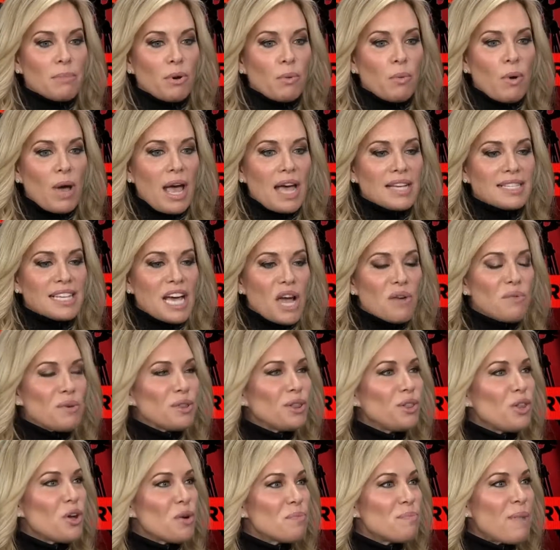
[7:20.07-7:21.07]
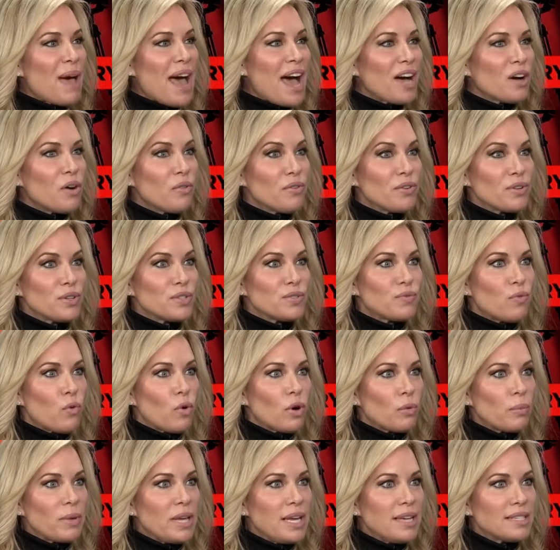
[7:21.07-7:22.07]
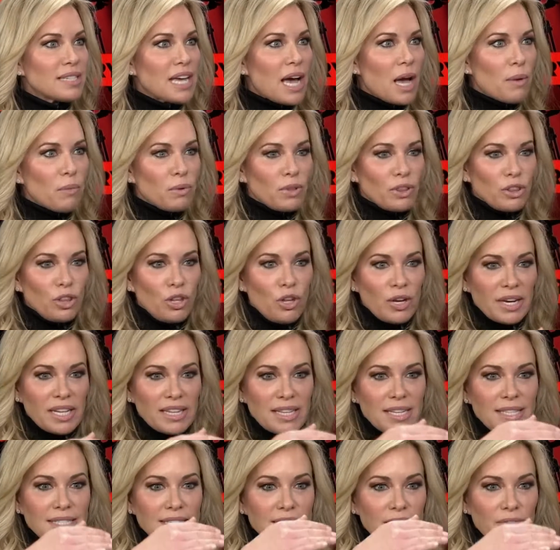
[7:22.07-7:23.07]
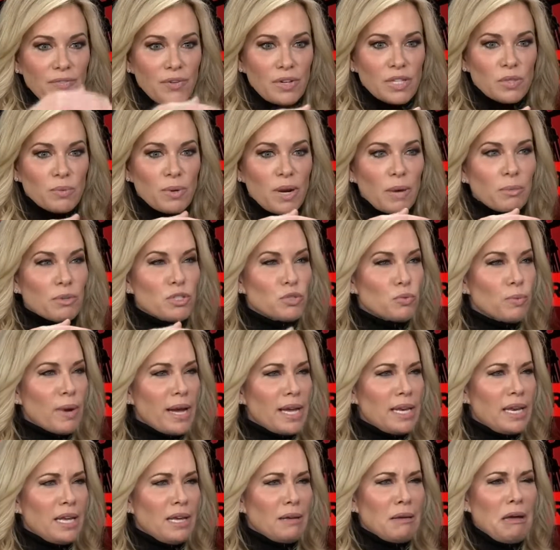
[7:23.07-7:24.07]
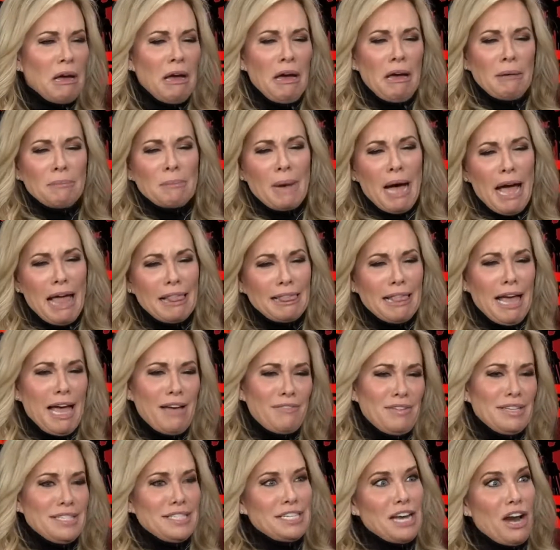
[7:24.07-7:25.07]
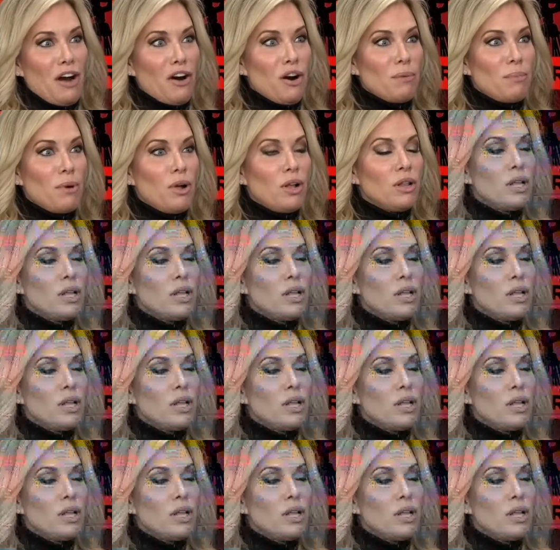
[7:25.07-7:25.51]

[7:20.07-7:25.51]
But as I would look back over those 4 weeks, I would look at the difference when I was writing, my life is terrible,